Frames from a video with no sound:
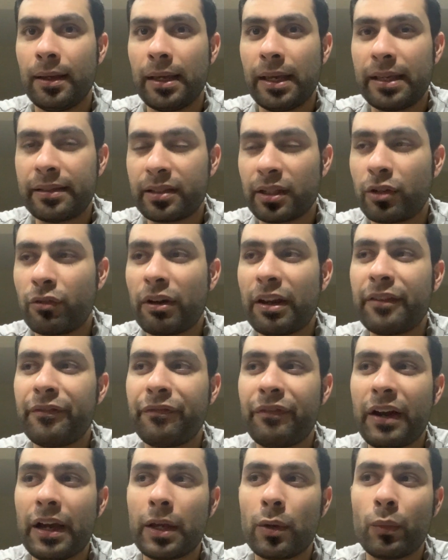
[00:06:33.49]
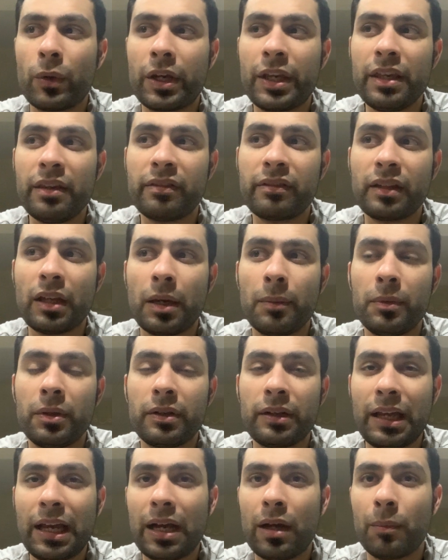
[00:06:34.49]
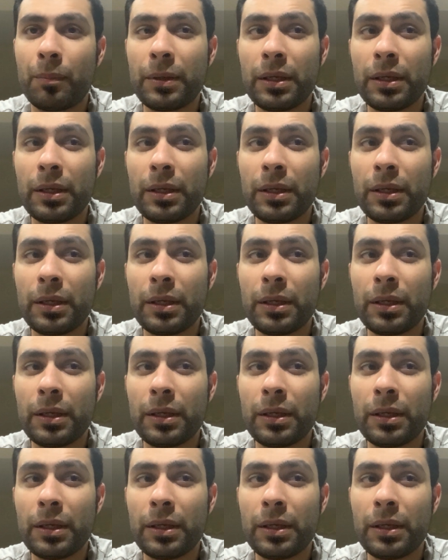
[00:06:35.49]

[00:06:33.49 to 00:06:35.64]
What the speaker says: It's a great fight. Keith Thurman now,